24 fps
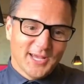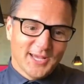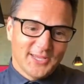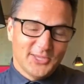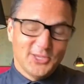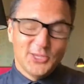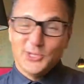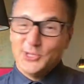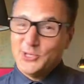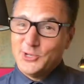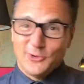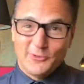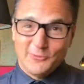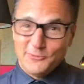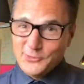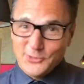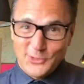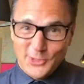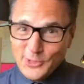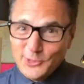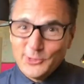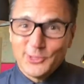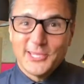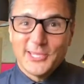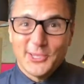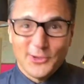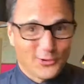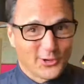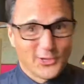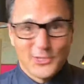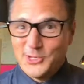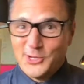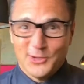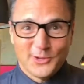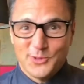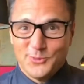if you know
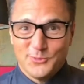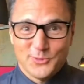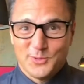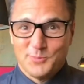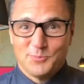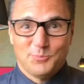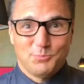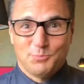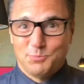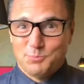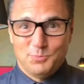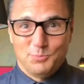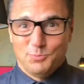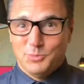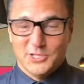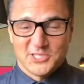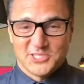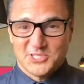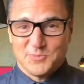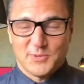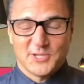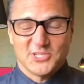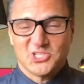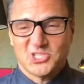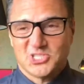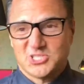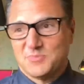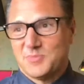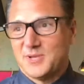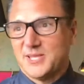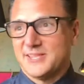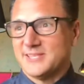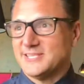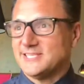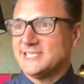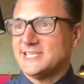Lior, he wouldn't pull his punches
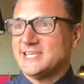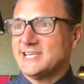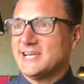about this.